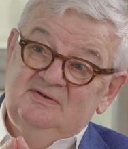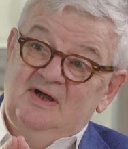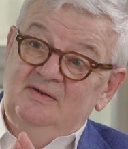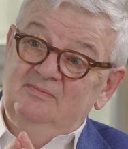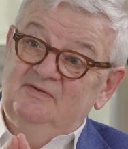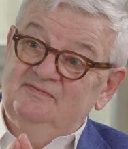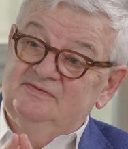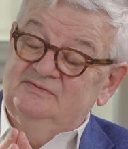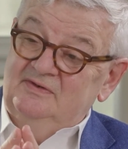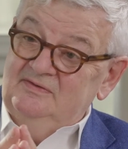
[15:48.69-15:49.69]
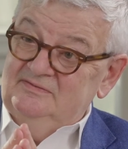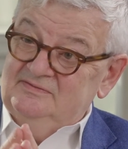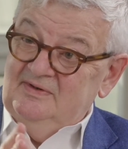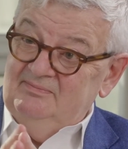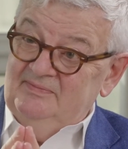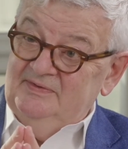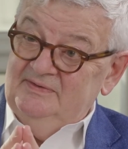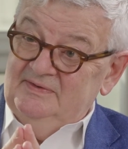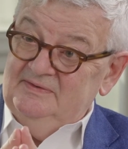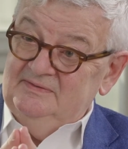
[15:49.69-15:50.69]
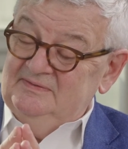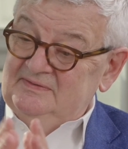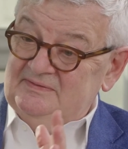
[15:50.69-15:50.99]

time of Donald Trump, and